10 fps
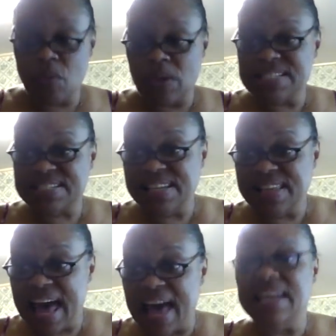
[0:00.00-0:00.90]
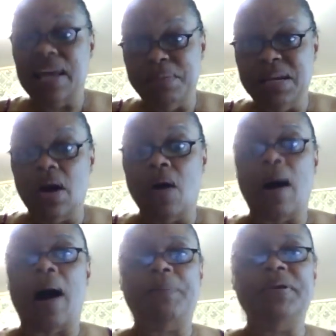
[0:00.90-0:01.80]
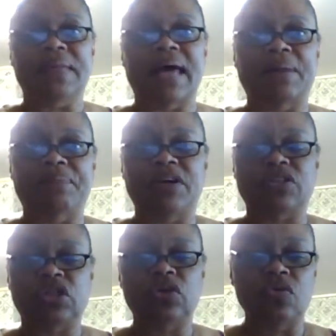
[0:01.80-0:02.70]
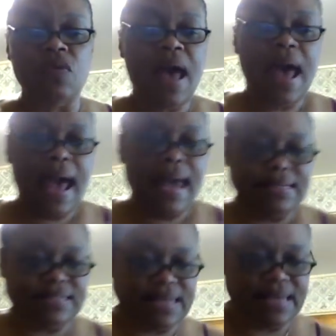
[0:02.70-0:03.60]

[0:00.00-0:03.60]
you want to see that, let me know. I'll put that up there too. And it's